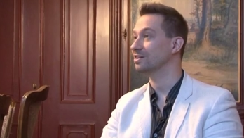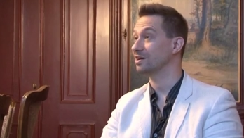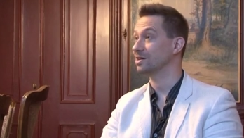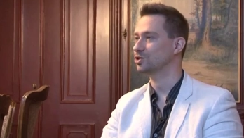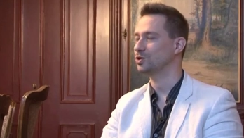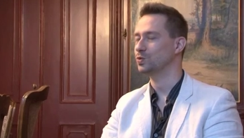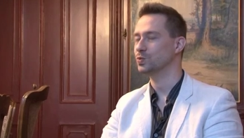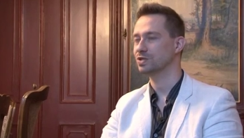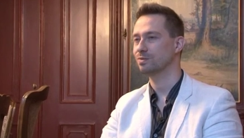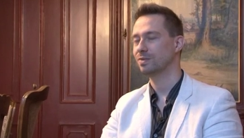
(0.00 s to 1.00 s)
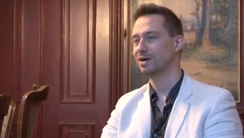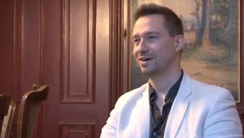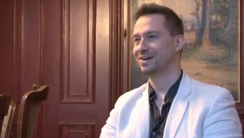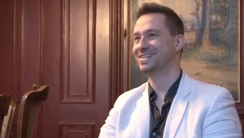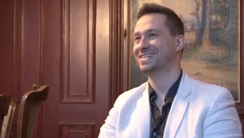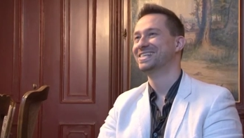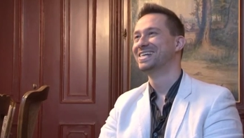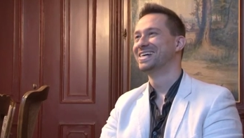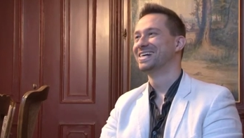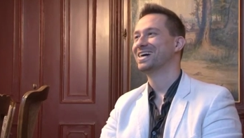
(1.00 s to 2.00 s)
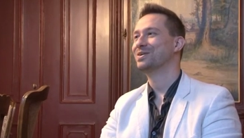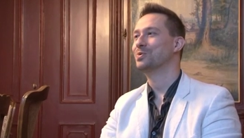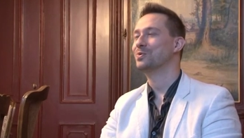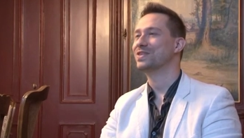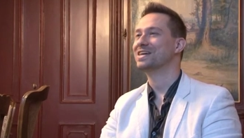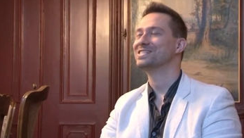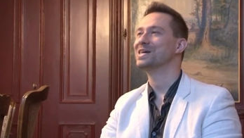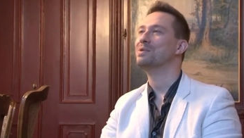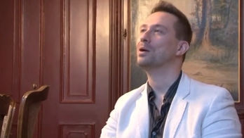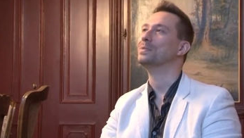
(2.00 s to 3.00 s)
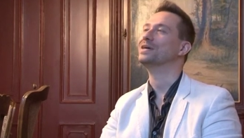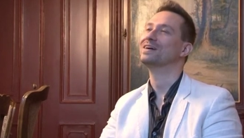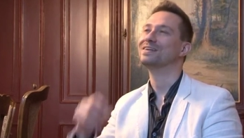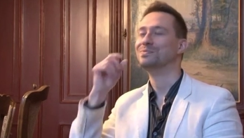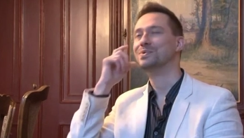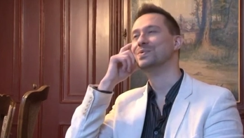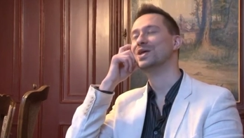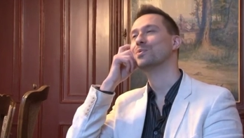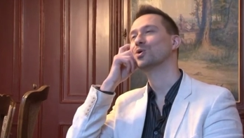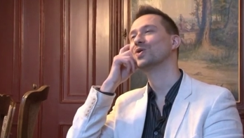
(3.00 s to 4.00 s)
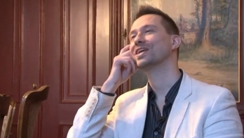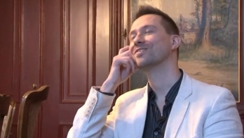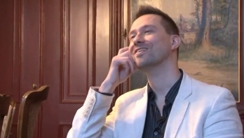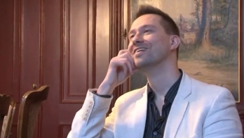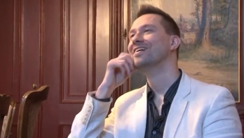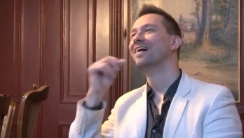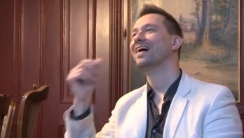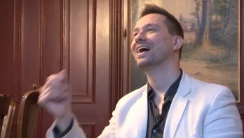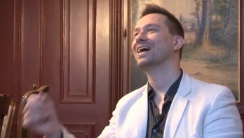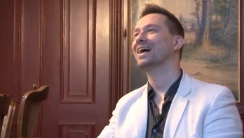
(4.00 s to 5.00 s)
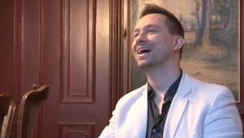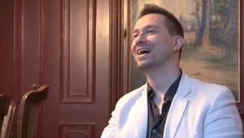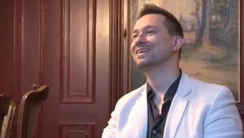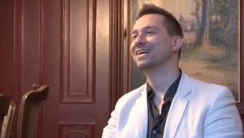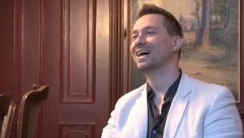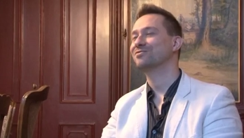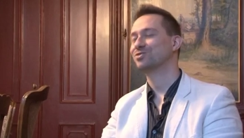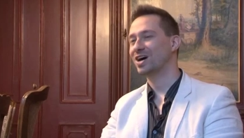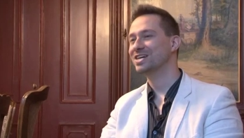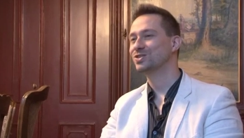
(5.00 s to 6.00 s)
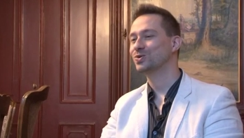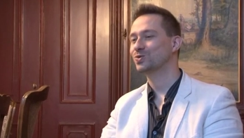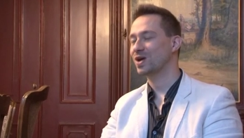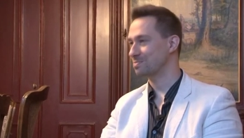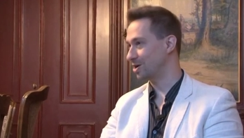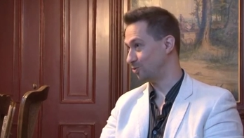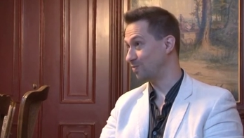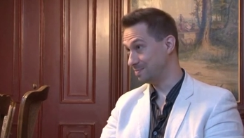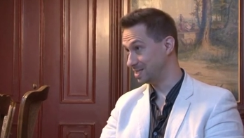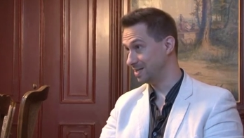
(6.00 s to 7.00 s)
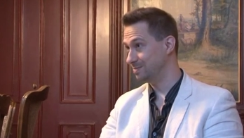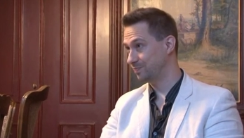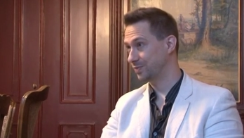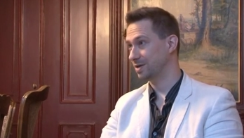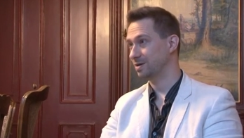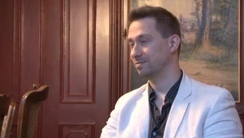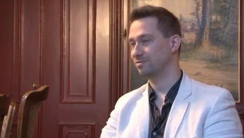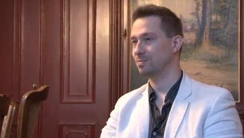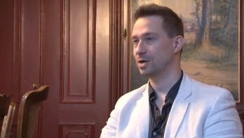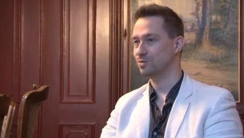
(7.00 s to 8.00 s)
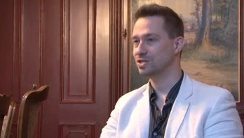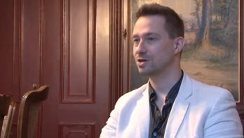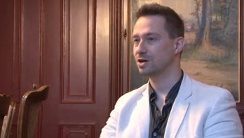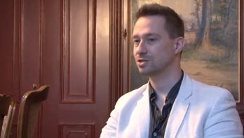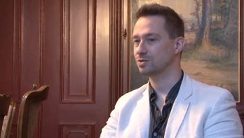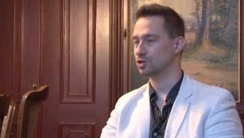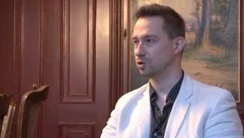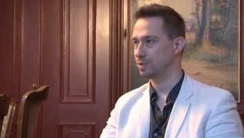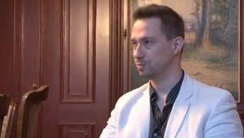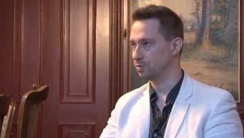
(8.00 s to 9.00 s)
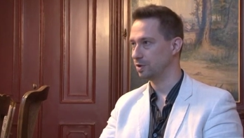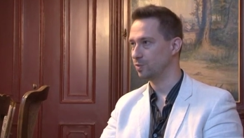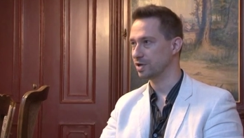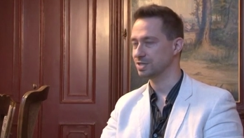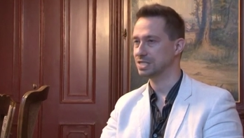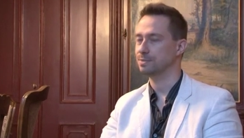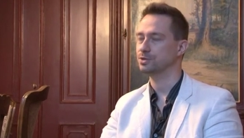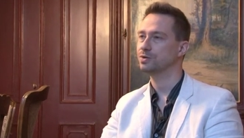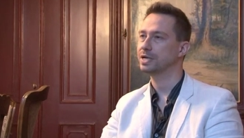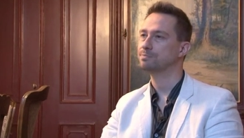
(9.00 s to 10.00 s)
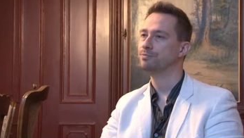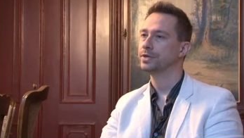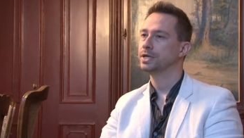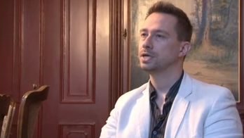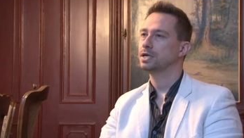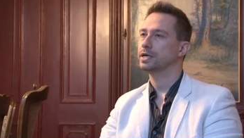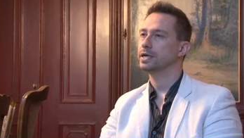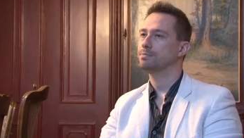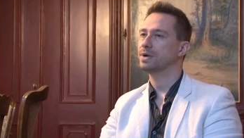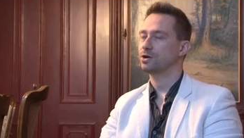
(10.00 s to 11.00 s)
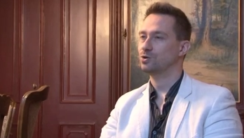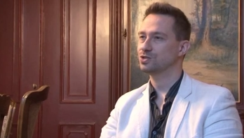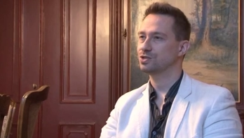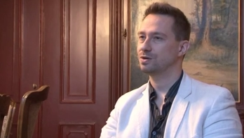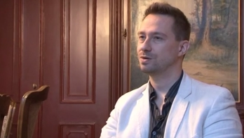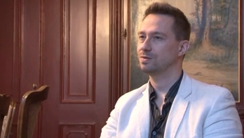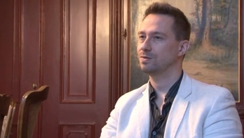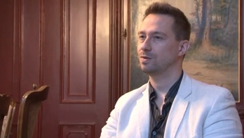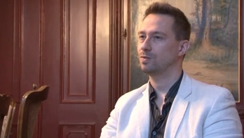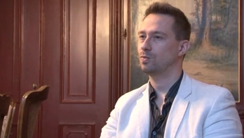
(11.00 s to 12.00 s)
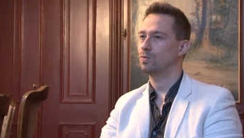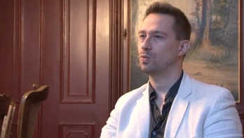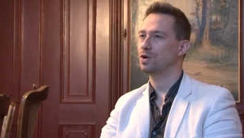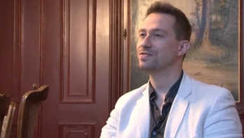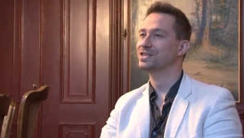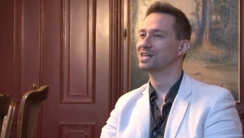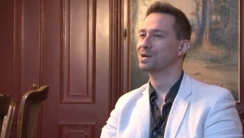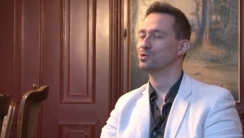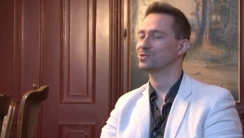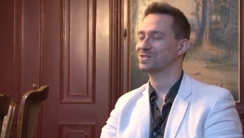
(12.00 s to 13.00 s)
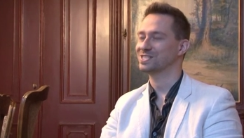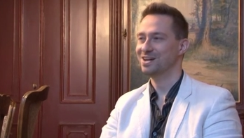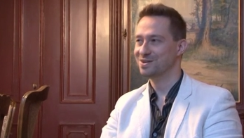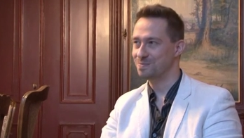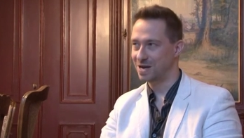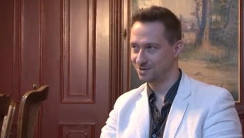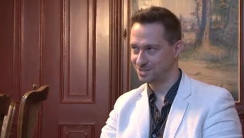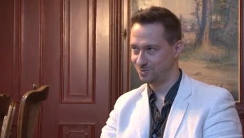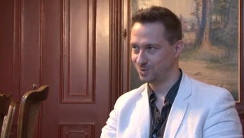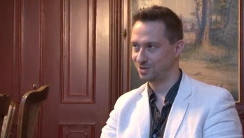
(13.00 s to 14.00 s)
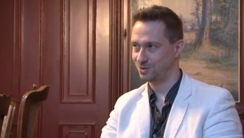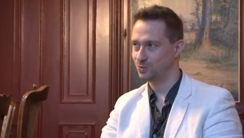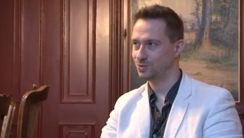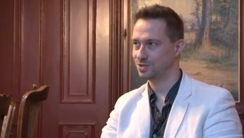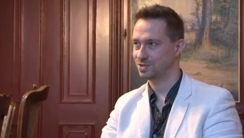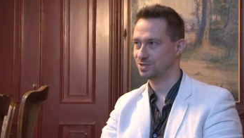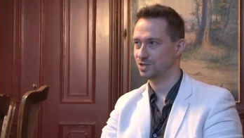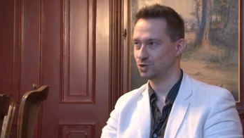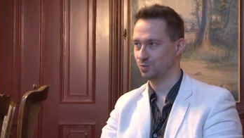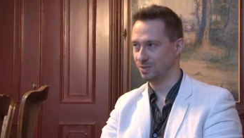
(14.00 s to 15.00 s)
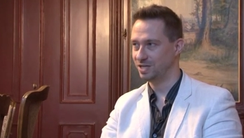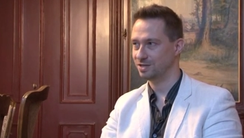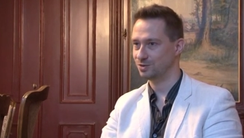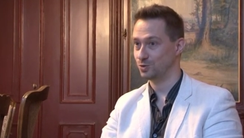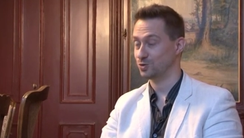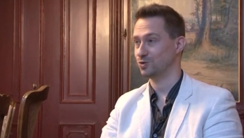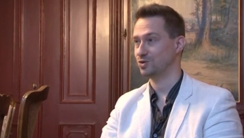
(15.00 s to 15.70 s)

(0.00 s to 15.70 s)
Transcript: and not actually use them. I mean, what would that say about me, right? It would be a bit hypocritical. Uh, I, I've tried to create my own website uh, for my research to show people, you know, what it is I'm doing. Uh, but I also, one of the things I get most excited about is how we can use digital media to also